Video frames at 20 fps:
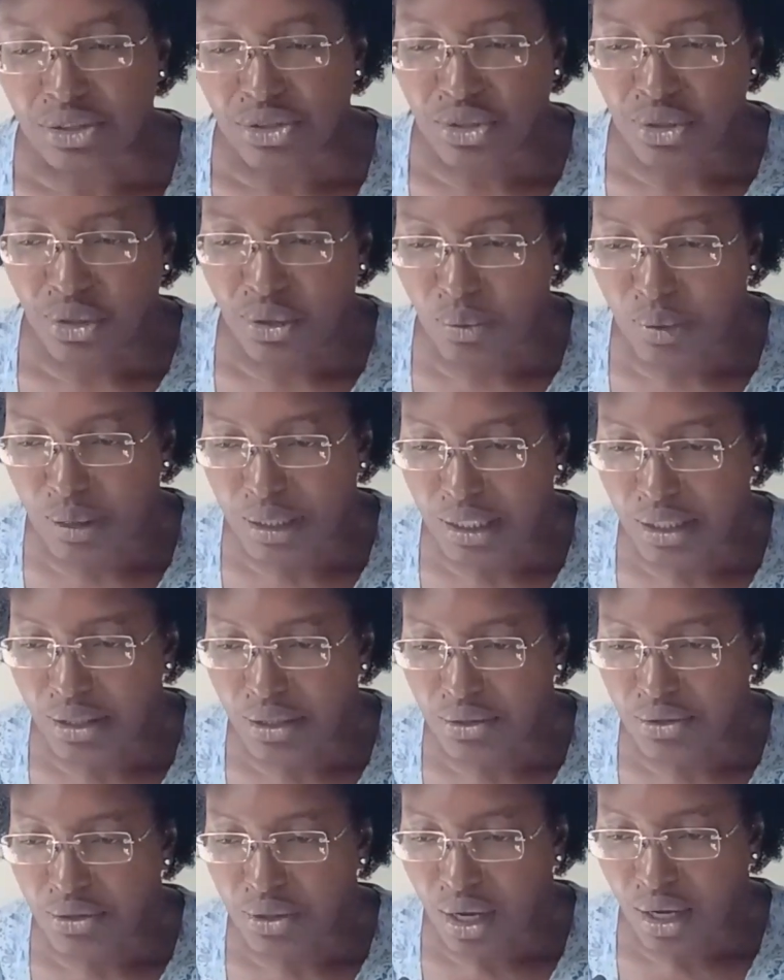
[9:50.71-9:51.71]
So we're going
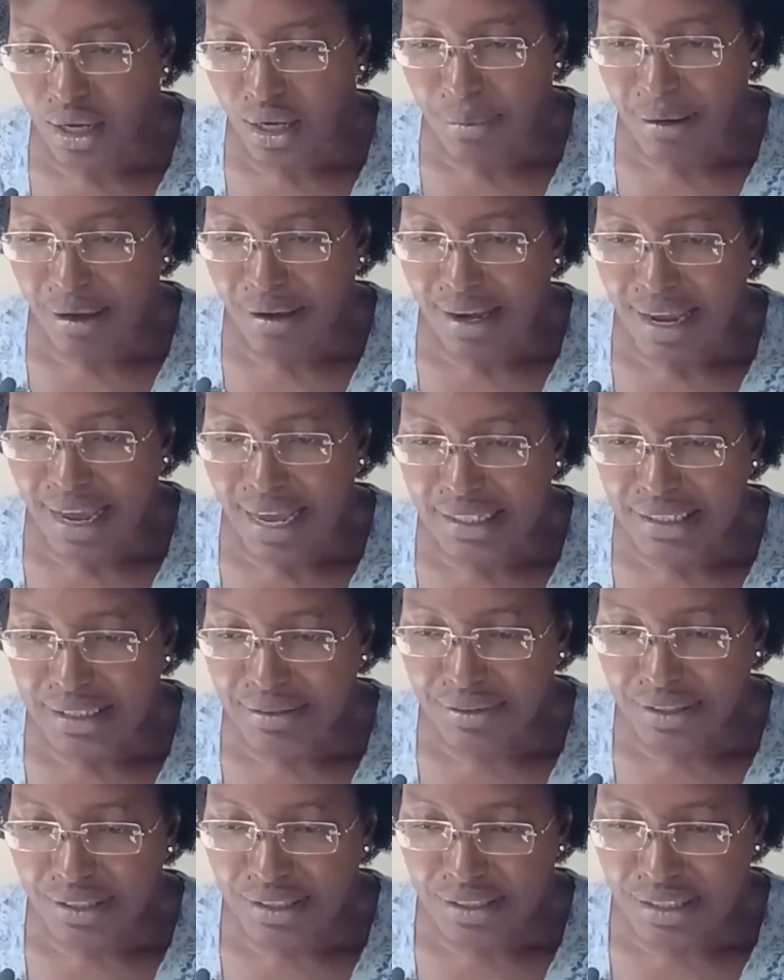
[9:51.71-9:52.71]
to talk about active
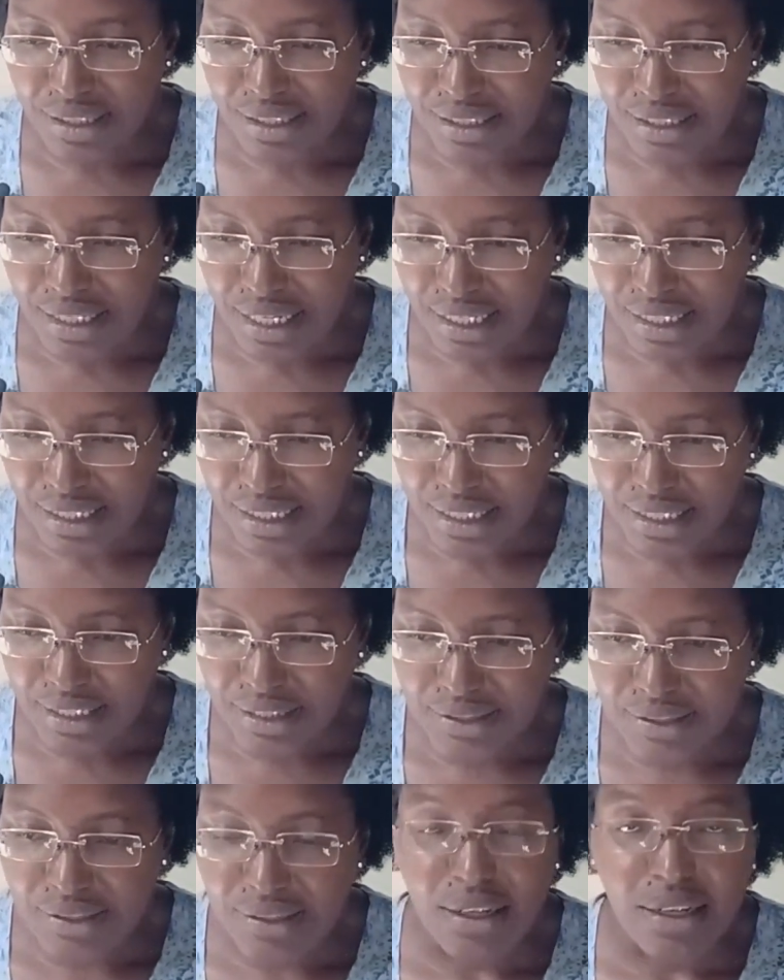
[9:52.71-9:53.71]
listening
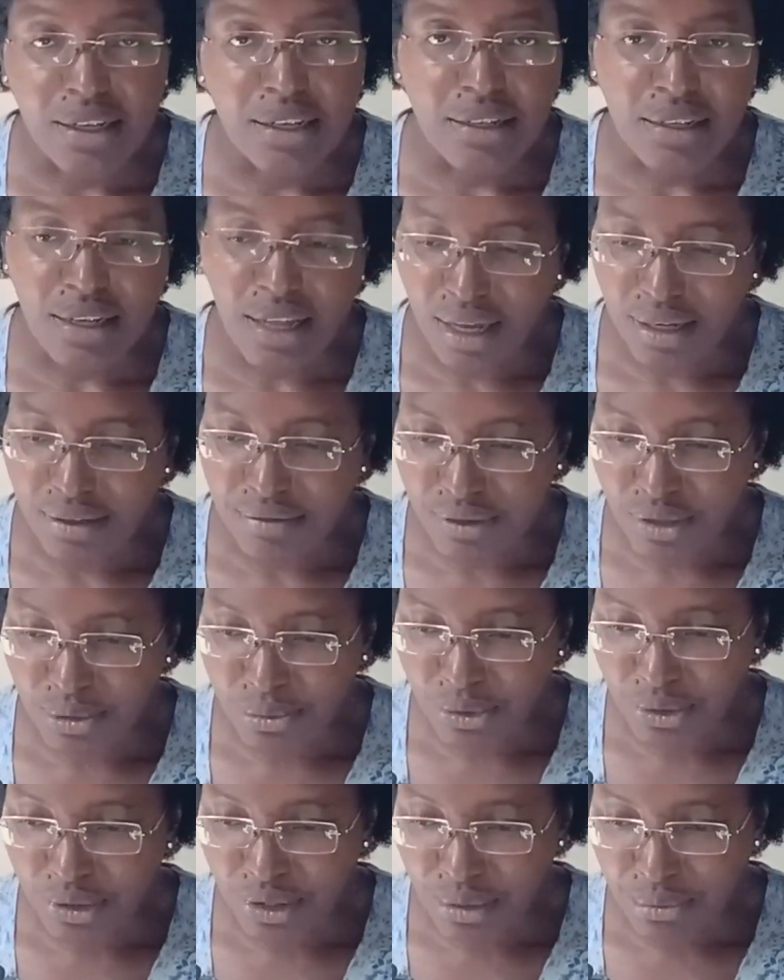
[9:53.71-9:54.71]
techniques,
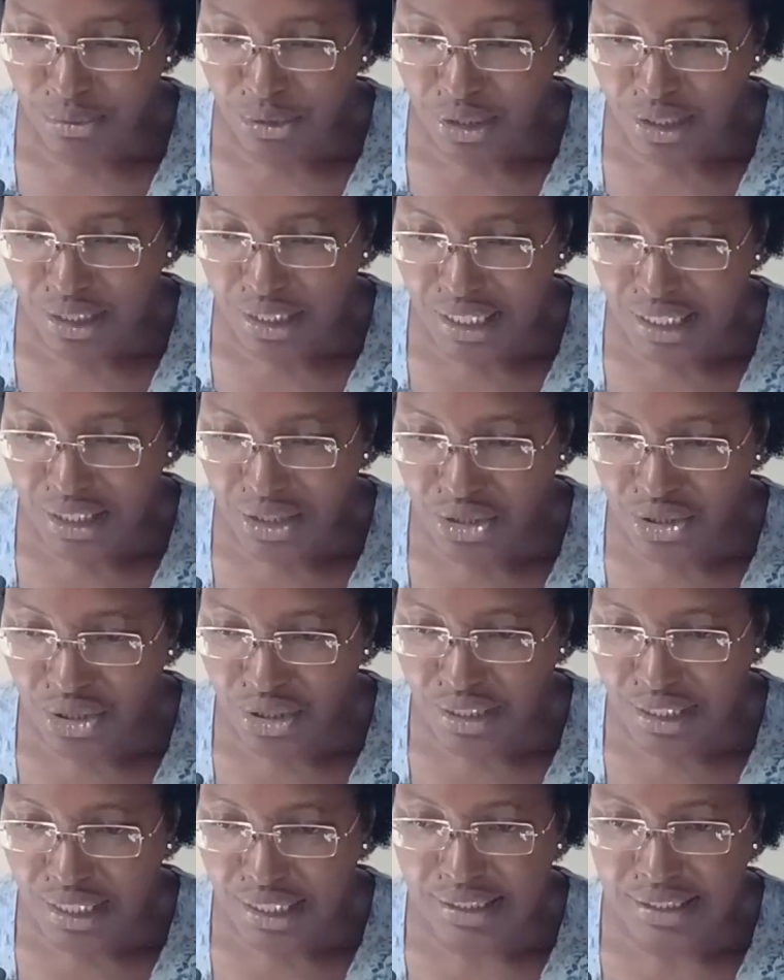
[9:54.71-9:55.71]
nonverbal
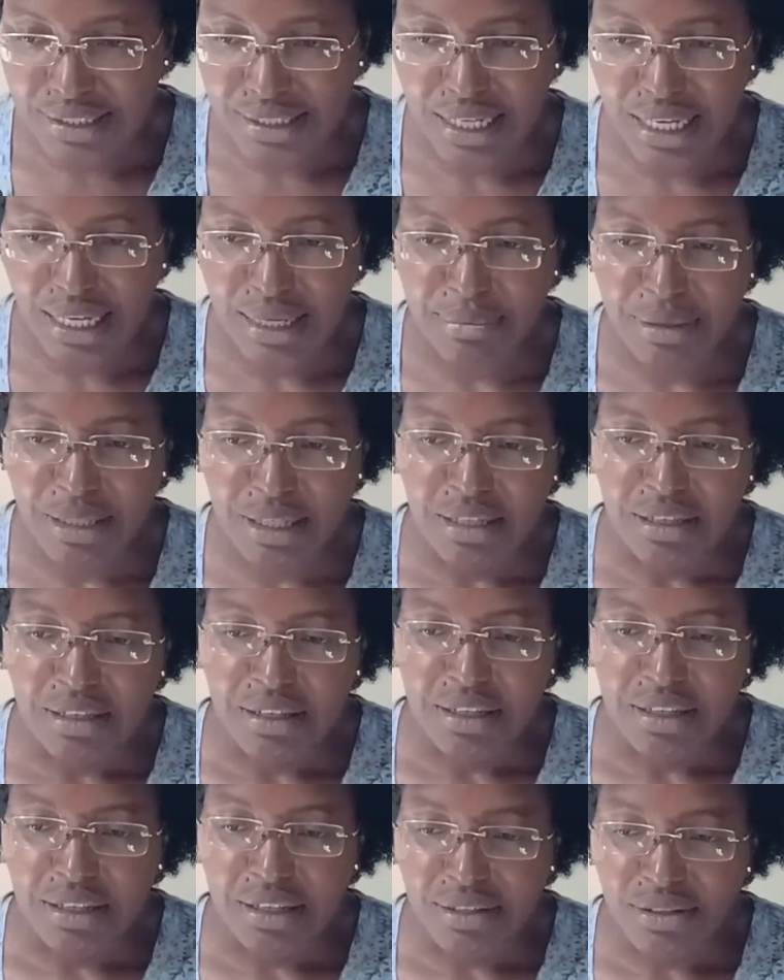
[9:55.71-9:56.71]
communication next time,
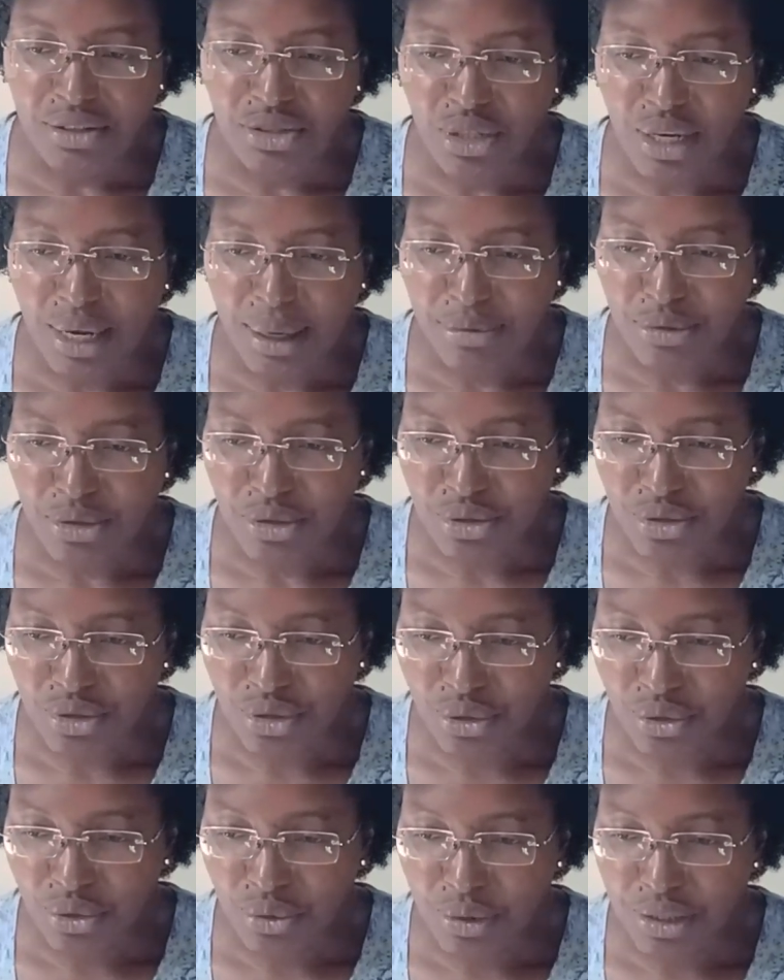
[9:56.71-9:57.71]
in Chapter
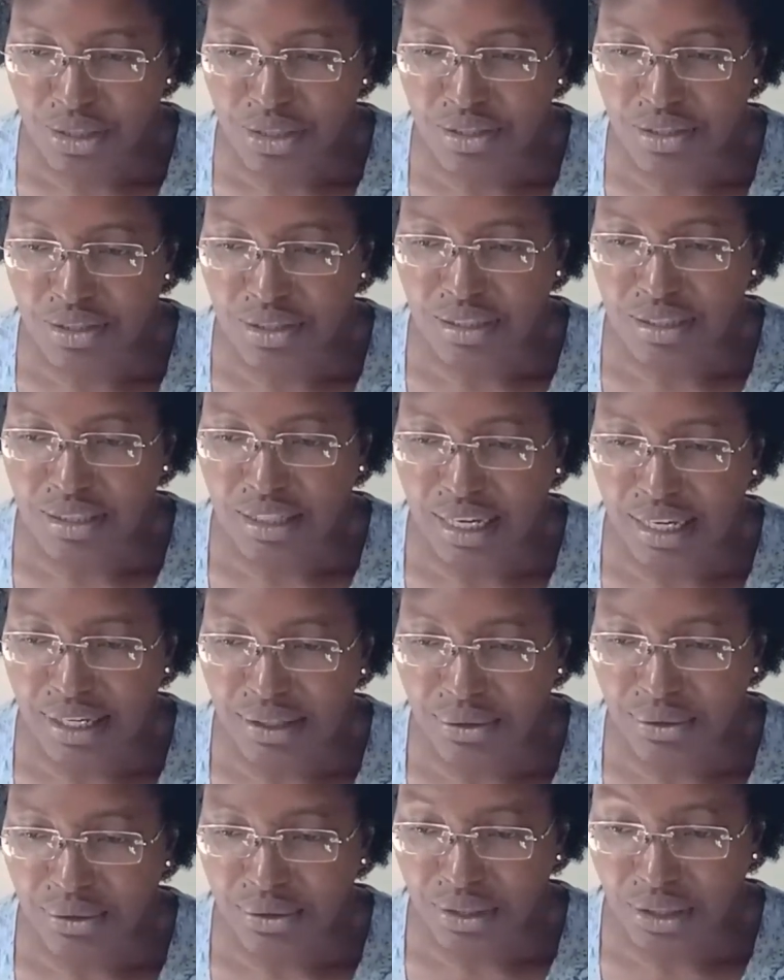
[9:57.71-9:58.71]
2, which is
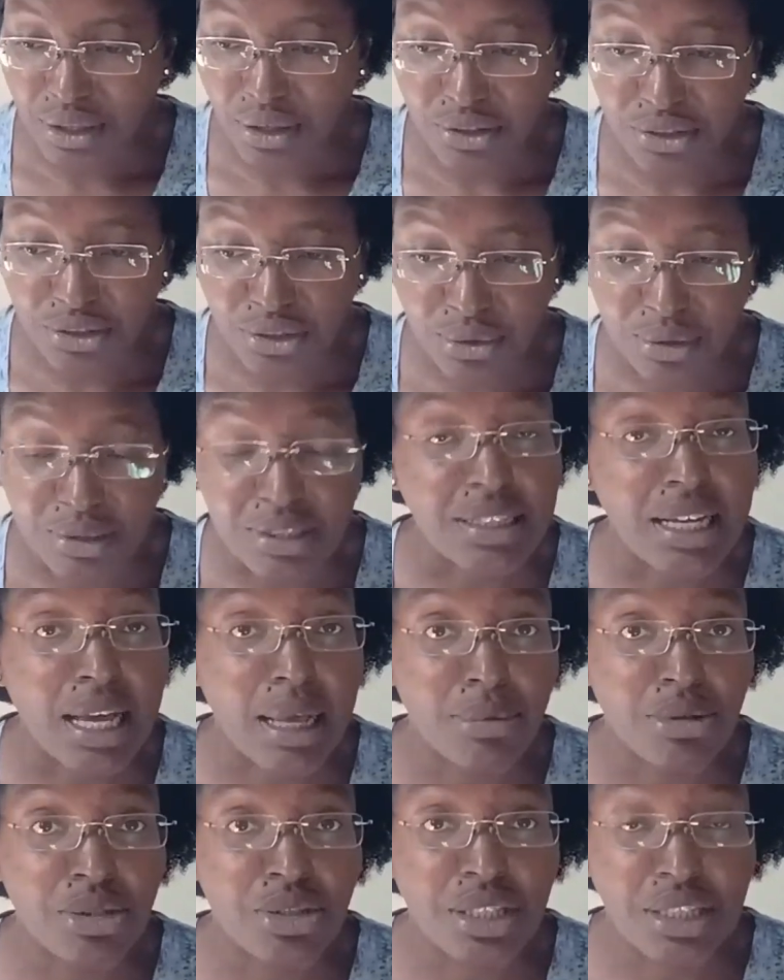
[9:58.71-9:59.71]
entitled, and also
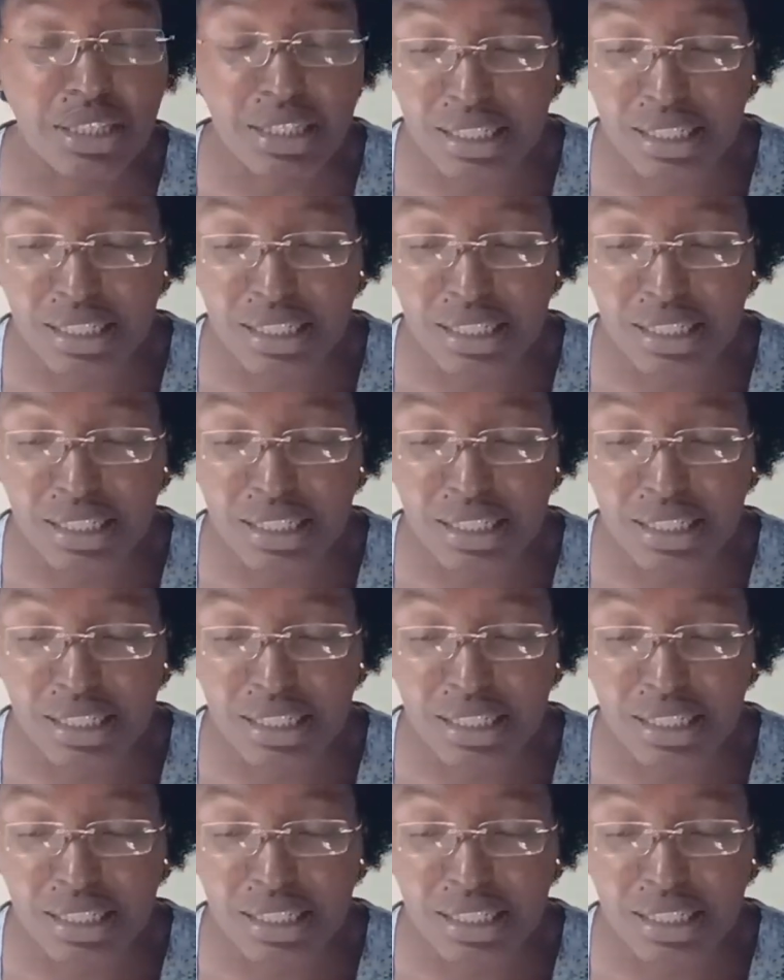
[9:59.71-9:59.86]
establishing a